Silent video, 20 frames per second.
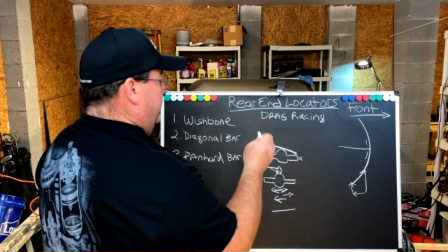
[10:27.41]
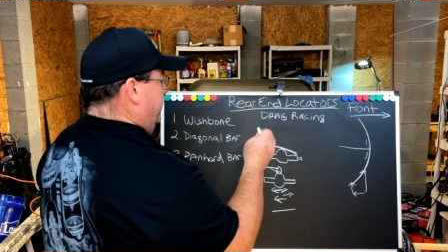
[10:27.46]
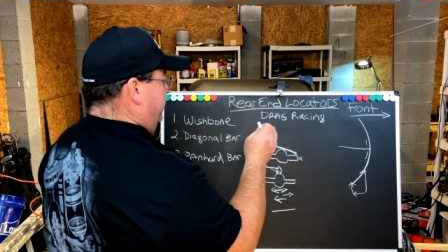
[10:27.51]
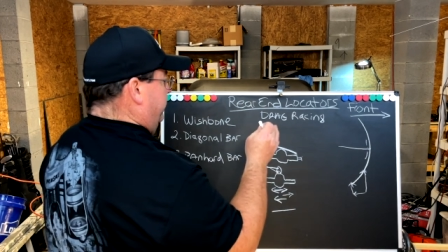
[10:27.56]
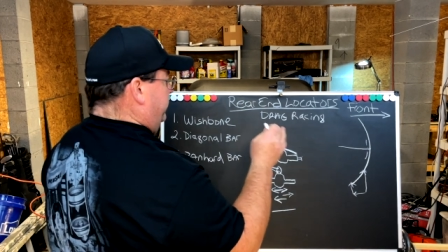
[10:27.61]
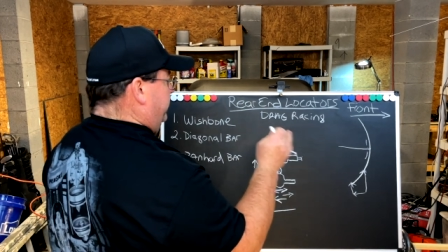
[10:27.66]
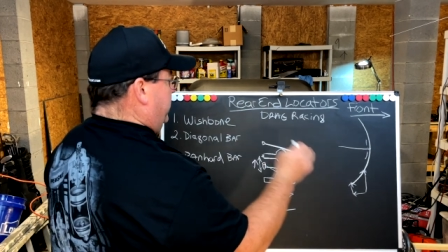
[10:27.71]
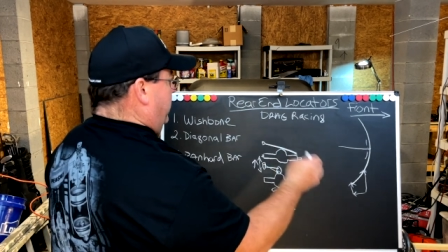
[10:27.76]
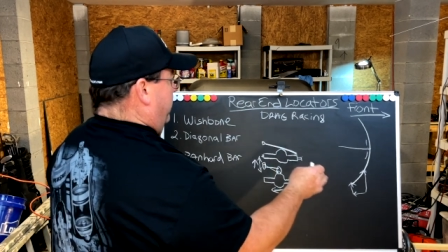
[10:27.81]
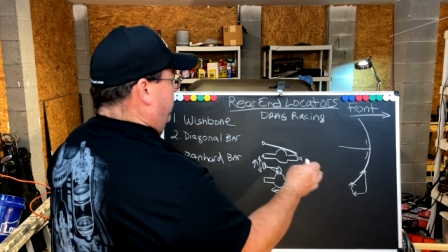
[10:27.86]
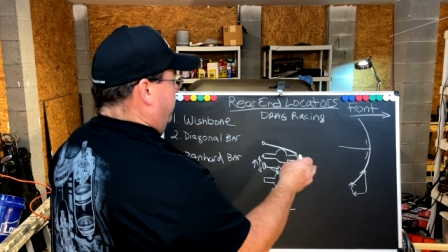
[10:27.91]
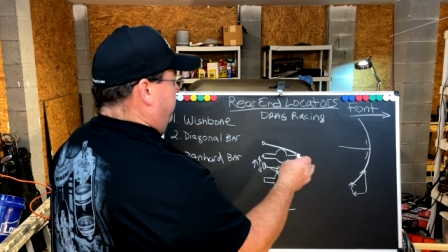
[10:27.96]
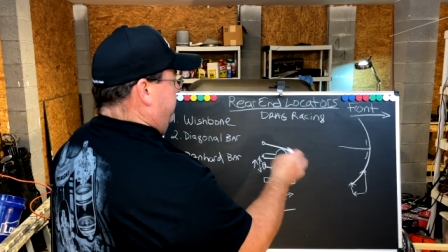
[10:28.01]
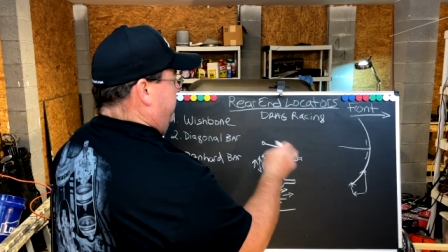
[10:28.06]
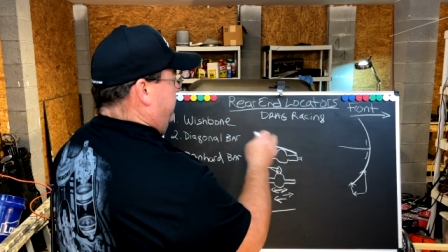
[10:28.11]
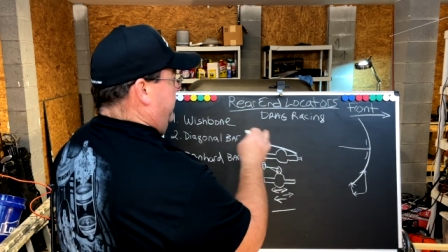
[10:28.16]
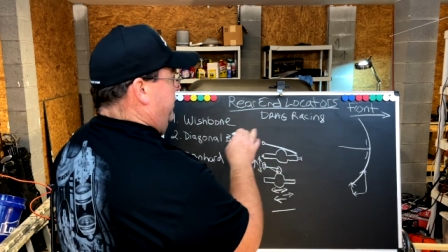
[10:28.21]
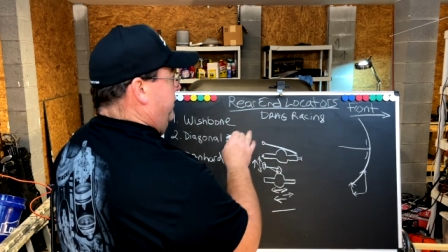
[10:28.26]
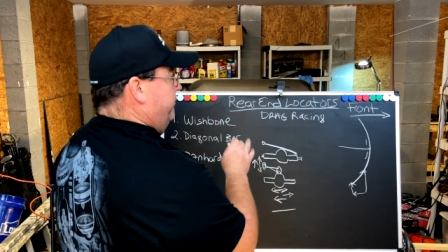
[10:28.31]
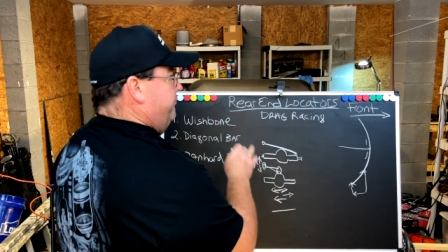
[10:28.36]
So
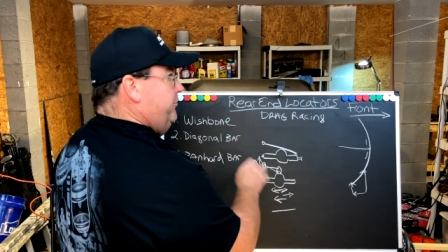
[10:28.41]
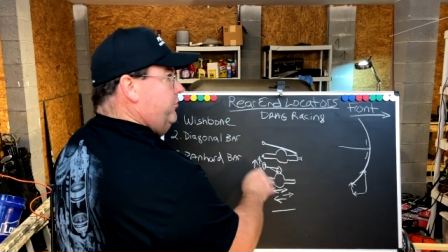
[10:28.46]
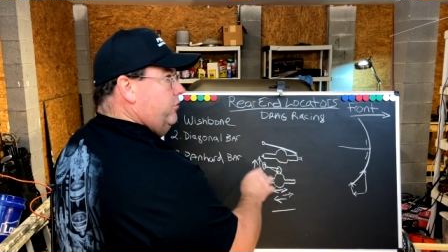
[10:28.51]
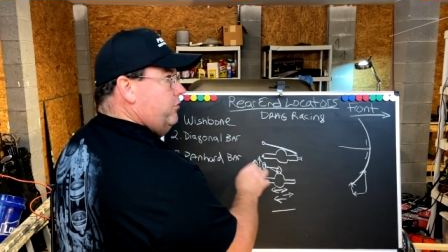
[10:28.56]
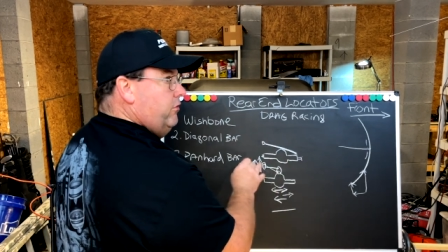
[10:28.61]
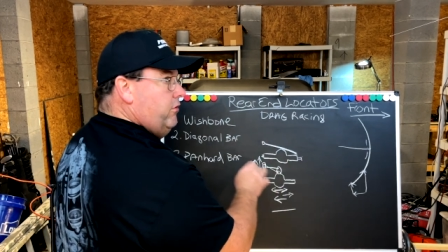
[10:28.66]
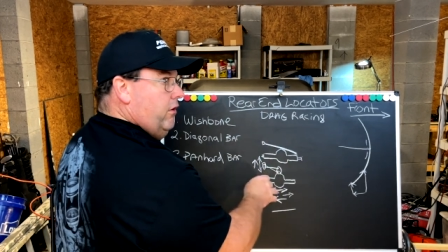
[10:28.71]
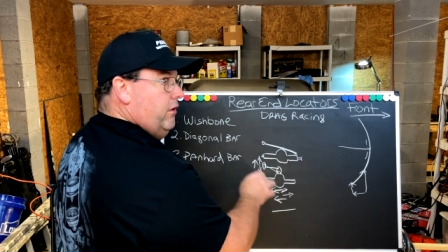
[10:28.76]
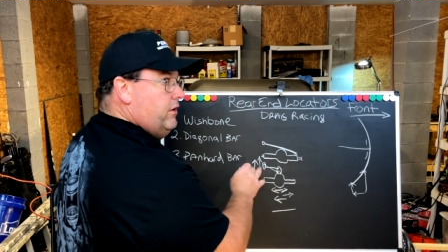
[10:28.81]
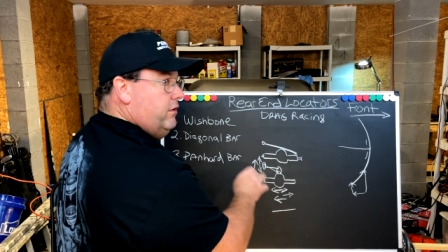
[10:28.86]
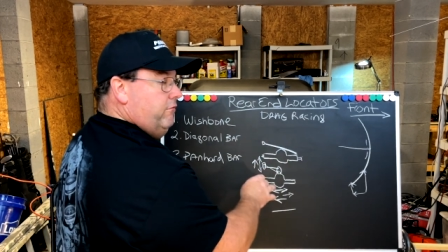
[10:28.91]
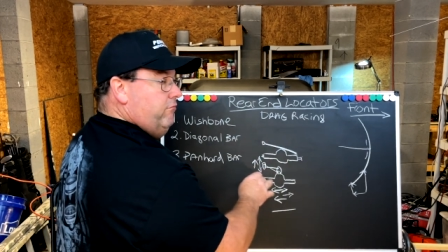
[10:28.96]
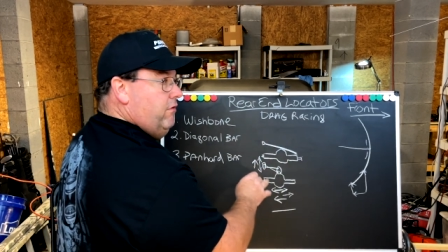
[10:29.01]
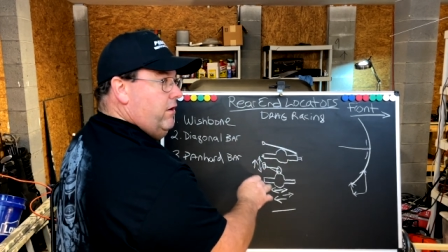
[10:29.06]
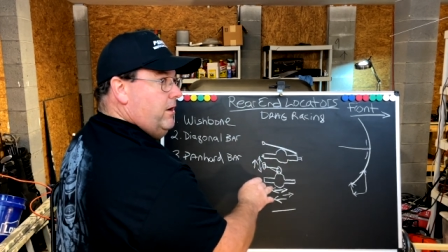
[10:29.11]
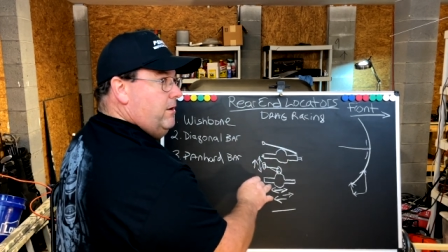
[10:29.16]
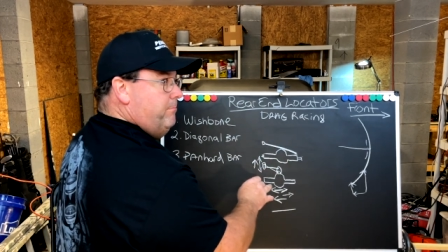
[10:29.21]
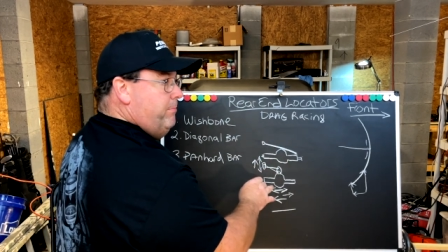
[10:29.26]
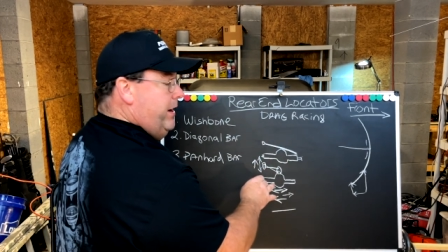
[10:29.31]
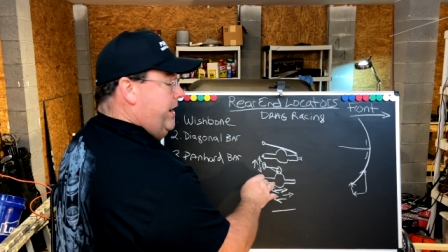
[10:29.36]
if you're going to
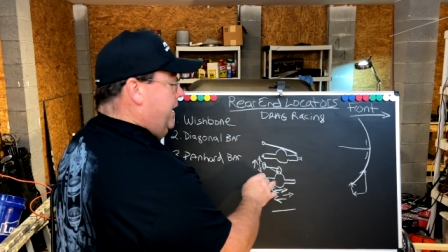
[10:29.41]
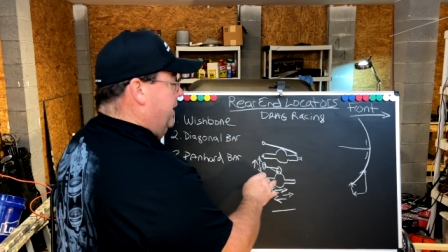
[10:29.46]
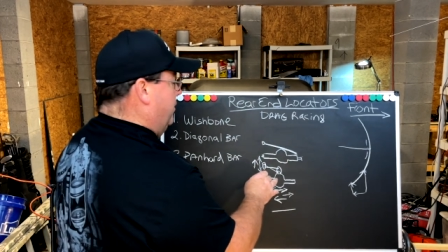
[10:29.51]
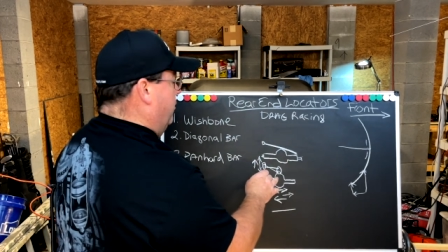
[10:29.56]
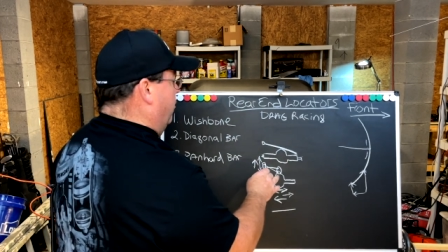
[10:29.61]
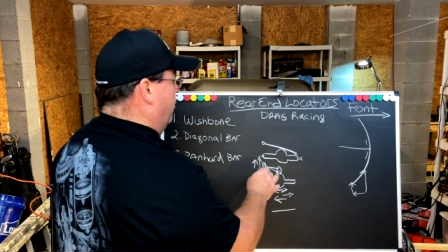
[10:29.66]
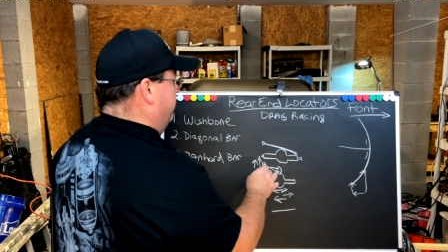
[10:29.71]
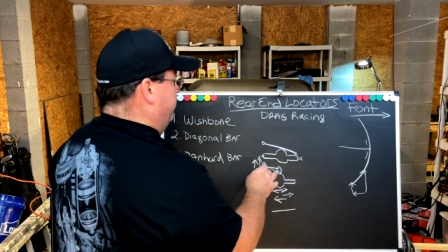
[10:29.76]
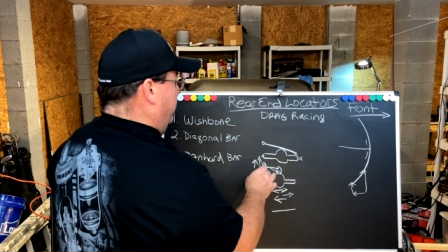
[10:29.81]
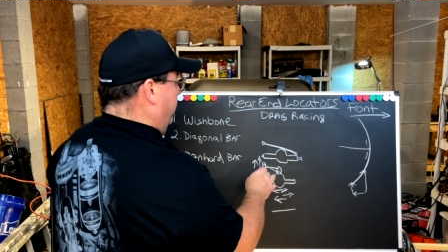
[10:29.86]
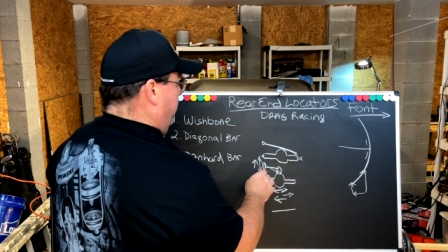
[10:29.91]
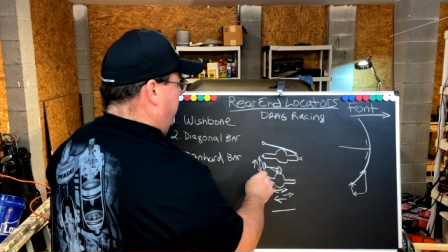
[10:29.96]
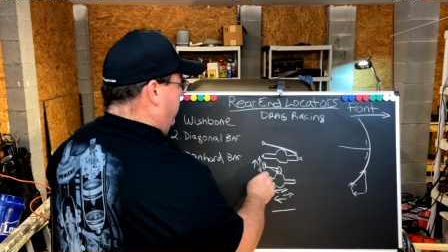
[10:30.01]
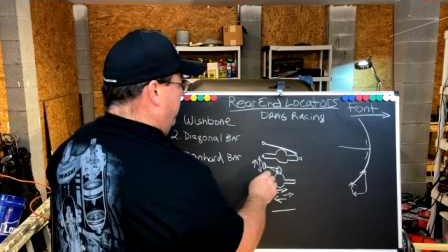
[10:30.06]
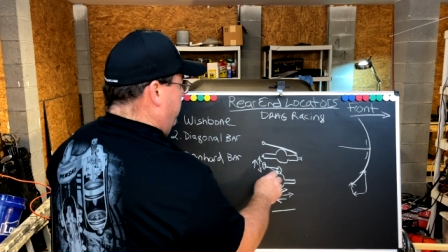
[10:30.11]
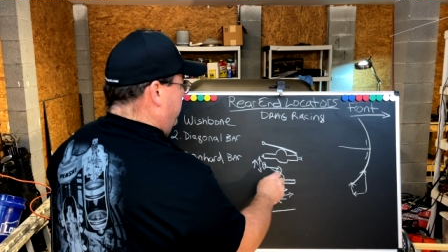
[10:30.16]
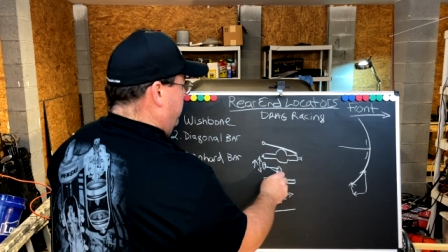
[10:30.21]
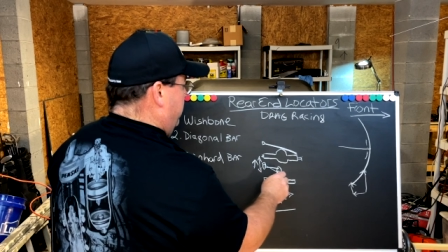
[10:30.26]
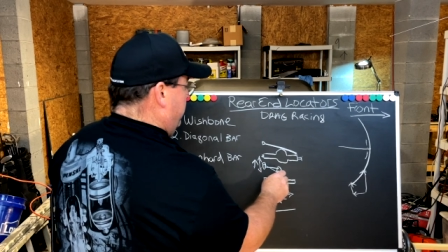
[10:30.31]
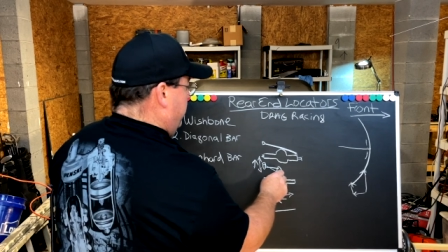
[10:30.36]
run a panhard
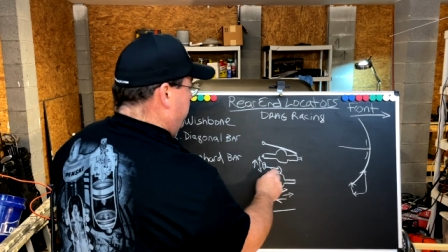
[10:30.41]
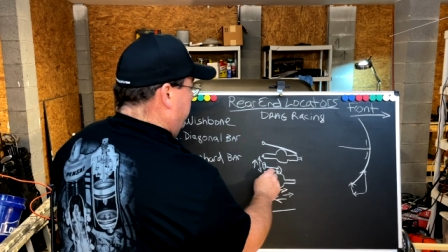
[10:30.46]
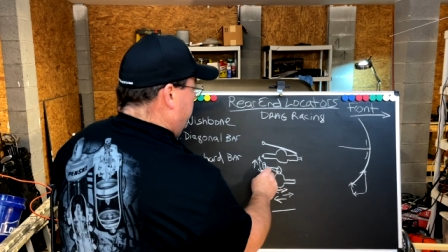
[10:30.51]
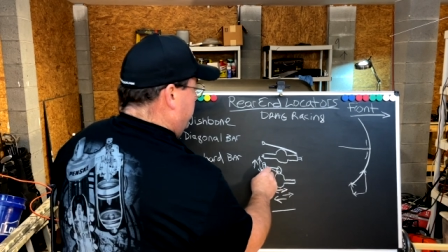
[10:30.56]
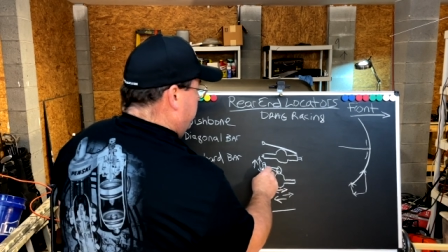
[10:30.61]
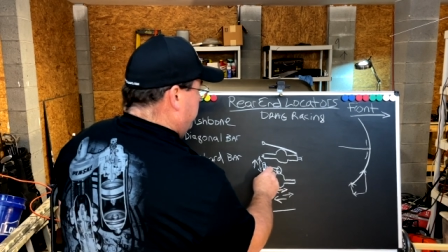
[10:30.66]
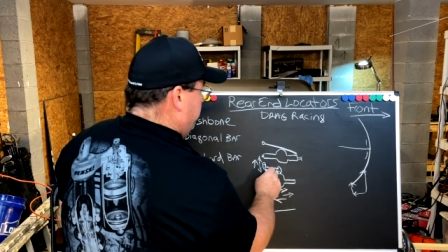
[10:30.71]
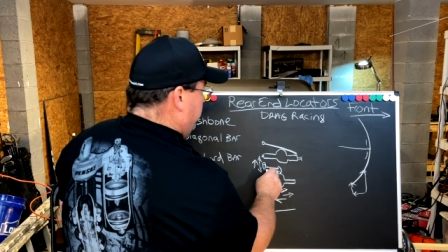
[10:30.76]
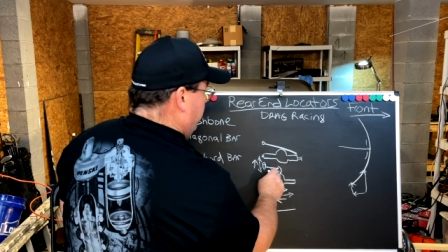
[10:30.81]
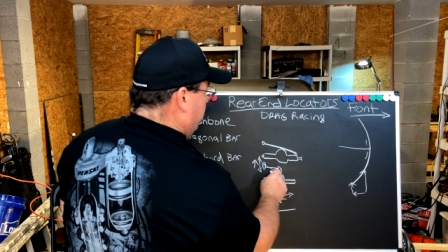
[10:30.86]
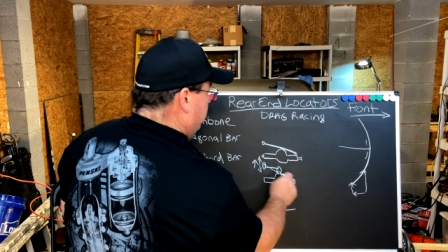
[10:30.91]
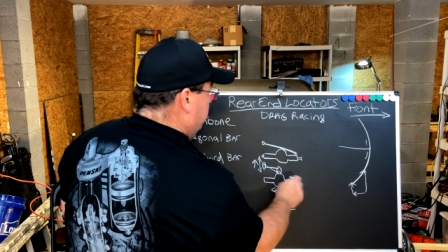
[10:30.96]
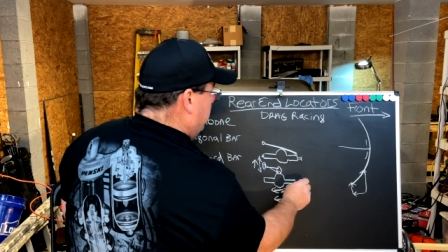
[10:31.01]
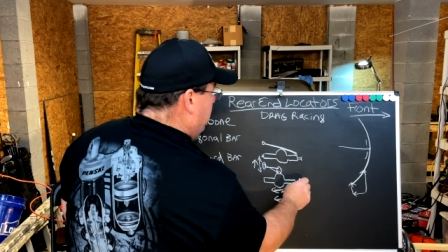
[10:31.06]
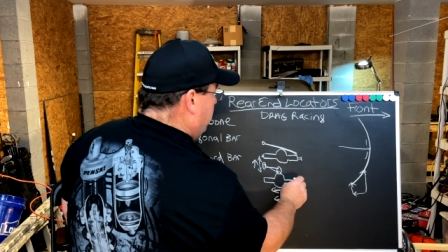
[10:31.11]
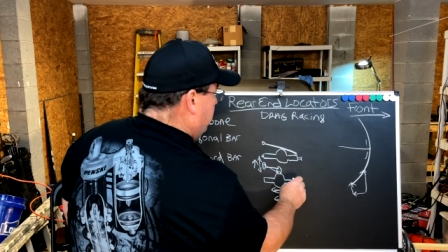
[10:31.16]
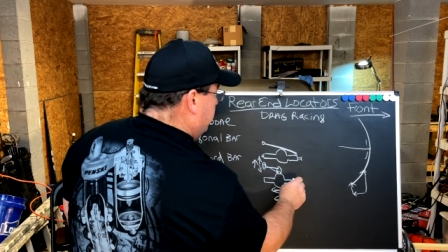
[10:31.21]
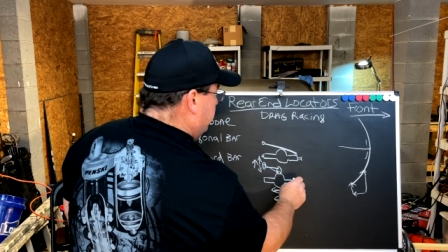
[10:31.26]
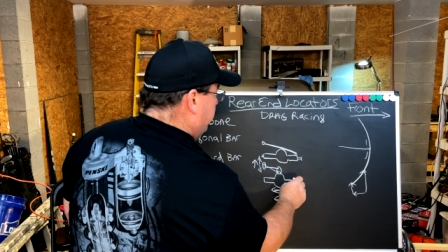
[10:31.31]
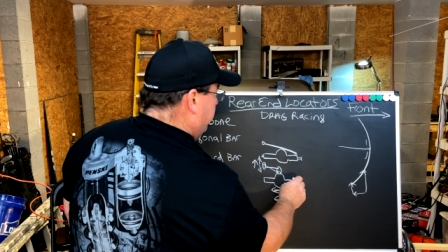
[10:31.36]
bar, go
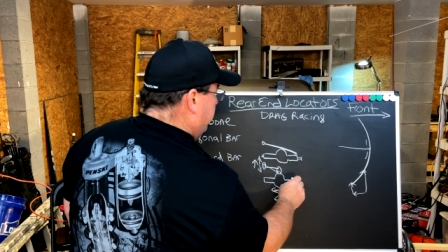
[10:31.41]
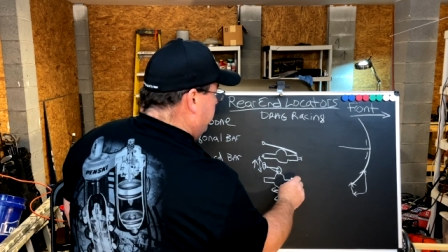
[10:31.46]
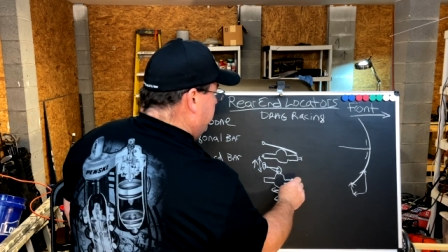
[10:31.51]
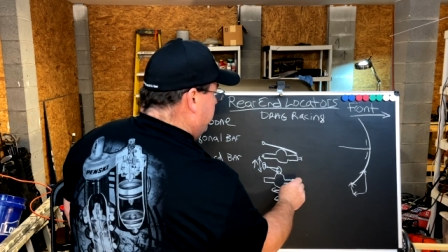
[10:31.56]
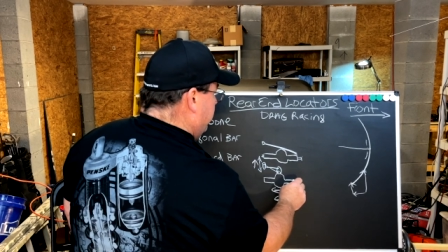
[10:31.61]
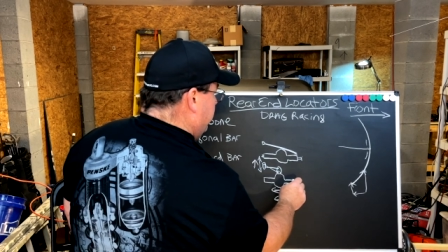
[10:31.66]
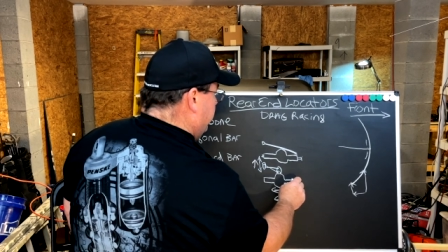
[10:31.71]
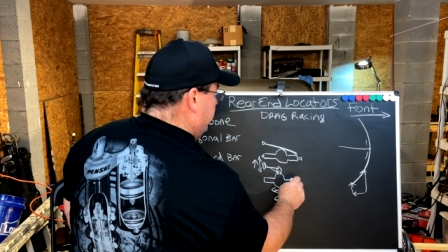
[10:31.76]
longer.